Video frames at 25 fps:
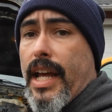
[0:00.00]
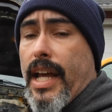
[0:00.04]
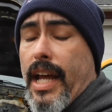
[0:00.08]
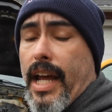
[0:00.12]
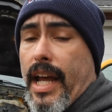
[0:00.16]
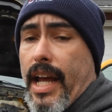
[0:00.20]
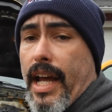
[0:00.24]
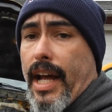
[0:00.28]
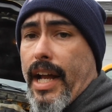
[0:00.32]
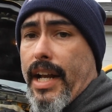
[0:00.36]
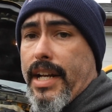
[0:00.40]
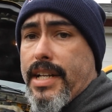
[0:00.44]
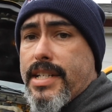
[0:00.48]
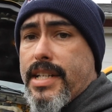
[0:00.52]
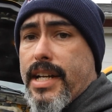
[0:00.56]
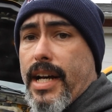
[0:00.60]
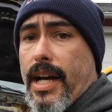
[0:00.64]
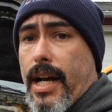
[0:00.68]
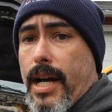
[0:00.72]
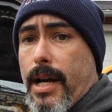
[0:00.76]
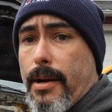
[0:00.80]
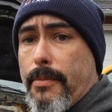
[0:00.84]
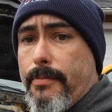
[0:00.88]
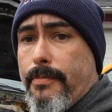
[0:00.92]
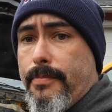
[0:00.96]
and
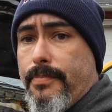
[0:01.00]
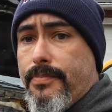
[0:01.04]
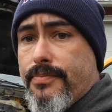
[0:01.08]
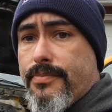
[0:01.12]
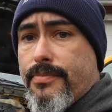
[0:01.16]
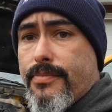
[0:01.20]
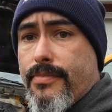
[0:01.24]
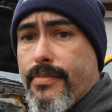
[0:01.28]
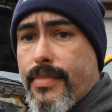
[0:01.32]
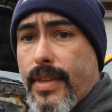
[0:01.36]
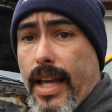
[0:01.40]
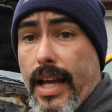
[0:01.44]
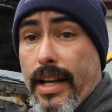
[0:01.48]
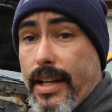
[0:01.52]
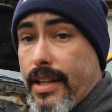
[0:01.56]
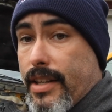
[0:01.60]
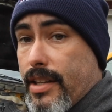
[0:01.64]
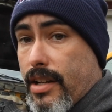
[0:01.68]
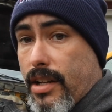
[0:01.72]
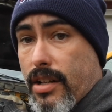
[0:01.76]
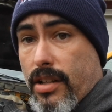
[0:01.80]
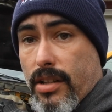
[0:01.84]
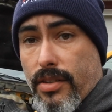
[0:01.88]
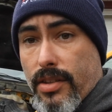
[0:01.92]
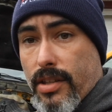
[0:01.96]

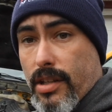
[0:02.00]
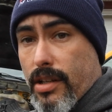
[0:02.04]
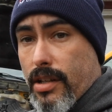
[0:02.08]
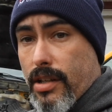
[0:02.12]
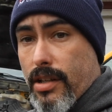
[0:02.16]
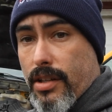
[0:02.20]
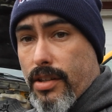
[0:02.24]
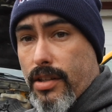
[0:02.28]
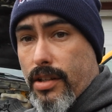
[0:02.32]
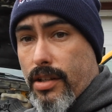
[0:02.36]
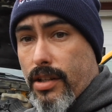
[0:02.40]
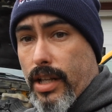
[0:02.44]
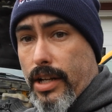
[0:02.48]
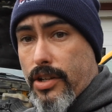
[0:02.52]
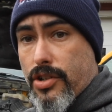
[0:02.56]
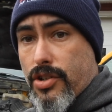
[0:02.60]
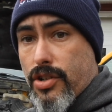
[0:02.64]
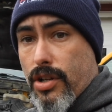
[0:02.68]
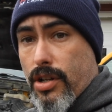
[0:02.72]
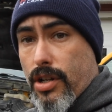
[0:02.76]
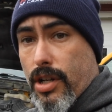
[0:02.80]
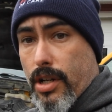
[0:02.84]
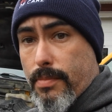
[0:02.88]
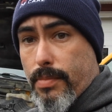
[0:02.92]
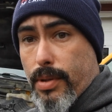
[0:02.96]
the
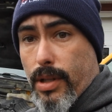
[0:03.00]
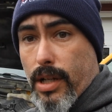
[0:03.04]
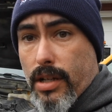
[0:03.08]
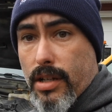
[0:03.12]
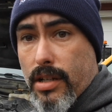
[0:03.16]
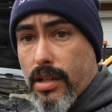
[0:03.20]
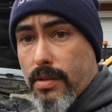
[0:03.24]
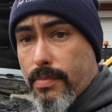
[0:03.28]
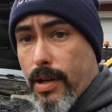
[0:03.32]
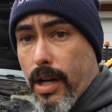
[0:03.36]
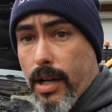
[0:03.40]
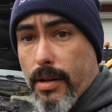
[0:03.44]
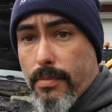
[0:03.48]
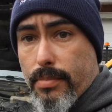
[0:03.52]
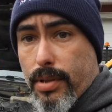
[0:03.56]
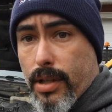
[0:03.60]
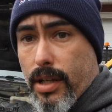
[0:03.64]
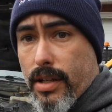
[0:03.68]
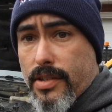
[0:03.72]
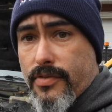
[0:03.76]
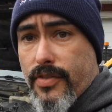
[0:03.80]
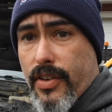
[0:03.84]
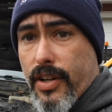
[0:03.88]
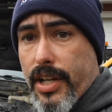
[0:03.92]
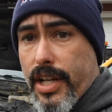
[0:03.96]
electronic plug
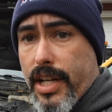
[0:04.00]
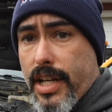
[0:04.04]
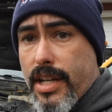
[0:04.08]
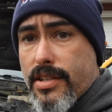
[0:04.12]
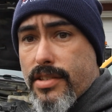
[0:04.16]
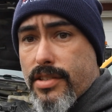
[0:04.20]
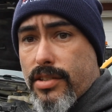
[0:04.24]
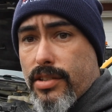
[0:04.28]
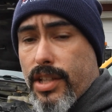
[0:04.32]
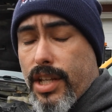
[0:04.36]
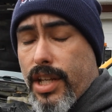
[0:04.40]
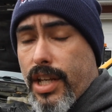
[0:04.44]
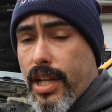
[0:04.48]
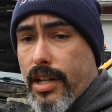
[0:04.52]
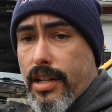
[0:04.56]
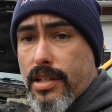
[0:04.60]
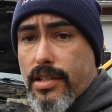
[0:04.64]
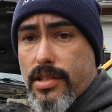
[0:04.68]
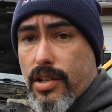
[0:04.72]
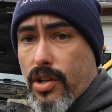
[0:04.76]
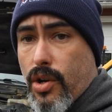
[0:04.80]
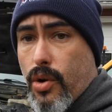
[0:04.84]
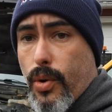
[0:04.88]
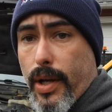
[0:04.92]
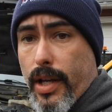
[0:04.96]
unplugs very easily, and
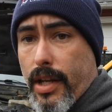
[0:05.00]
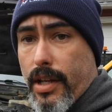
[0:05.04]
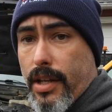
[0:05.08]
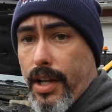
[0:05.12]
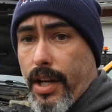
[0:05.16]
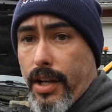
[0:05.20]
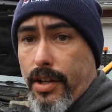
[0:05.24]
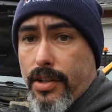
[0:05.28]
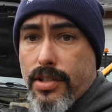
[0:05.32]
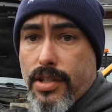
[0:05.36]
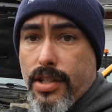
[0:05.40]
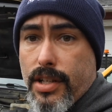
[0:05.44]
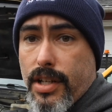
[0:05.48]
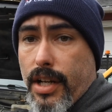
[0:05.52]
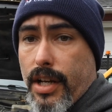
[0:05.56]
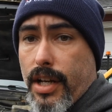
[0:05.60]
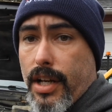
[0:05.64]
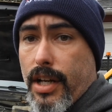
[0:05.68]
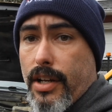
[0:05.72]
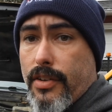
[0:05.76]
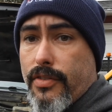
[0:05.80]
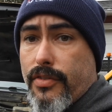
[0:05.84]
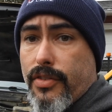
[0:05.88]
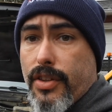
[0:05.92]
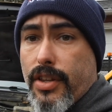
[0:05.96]
it's a quick connect
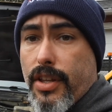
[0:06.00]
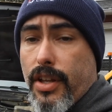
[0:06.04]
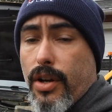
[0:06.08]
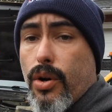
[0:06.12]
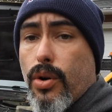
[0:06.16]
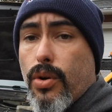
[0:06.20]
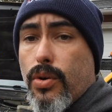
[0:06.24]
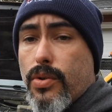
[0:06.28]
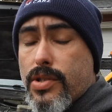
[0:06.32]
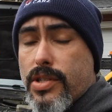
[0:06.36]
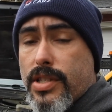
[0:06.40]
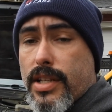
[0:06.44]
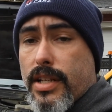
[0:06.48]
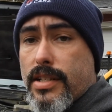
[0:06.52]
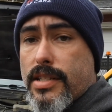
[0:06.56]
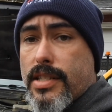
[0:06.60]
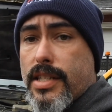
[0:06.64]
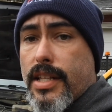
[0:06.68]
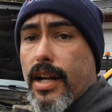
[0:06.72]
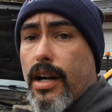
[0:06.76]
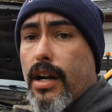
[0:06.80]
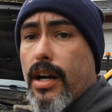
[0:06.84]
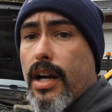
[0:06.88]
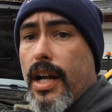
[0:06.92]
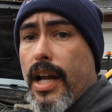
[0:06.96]
for the hose that's
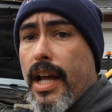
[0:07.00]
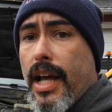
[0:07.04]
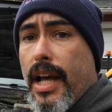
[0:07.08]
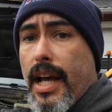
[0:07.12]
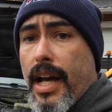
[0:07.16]
there.